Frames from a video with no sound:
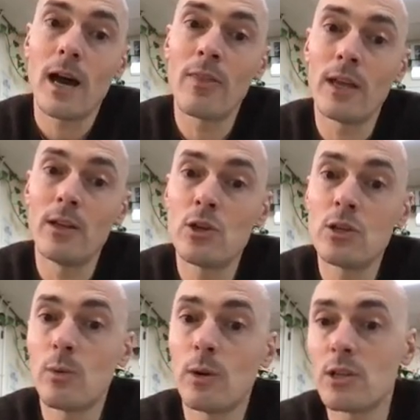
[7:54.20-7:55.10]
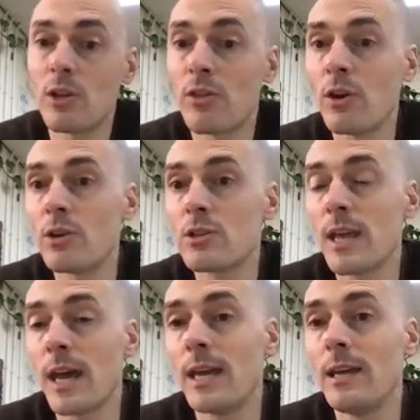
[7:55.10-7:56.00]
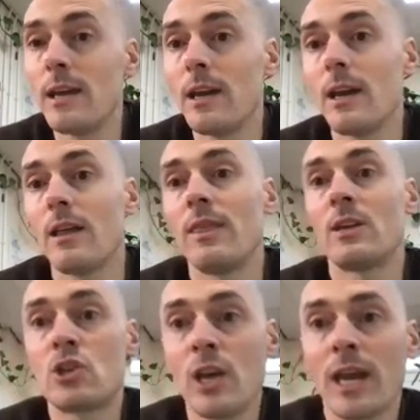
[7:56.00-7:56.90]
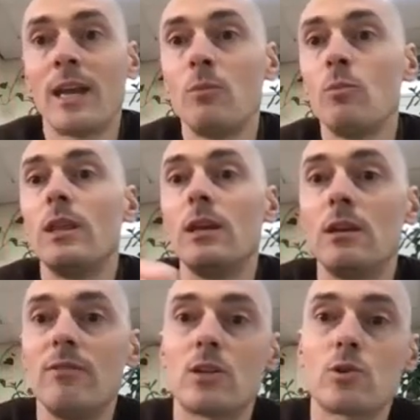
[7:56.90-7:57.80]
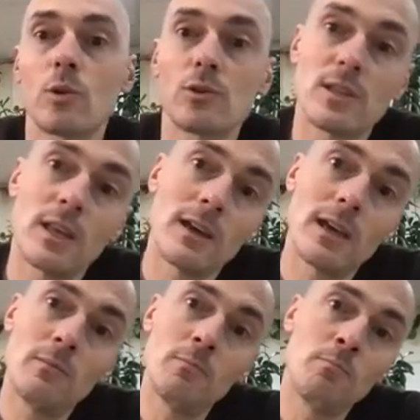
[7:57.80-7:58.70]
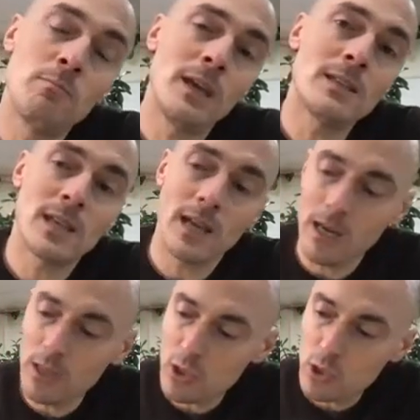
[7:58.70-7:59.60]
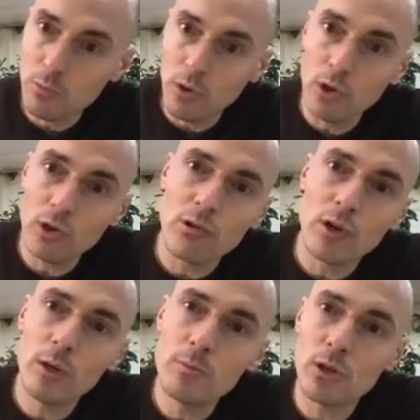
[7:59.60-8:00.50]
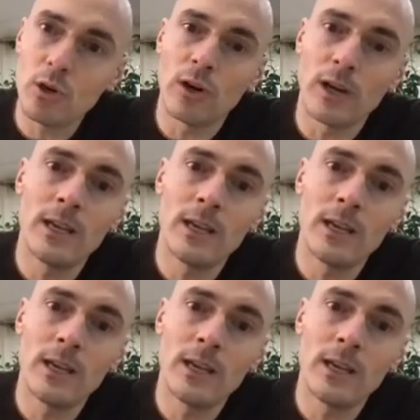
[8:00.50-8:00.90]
And then Tuesday, Wednesday, Thursday, they're checking in with individuals. They're meeting either small groups or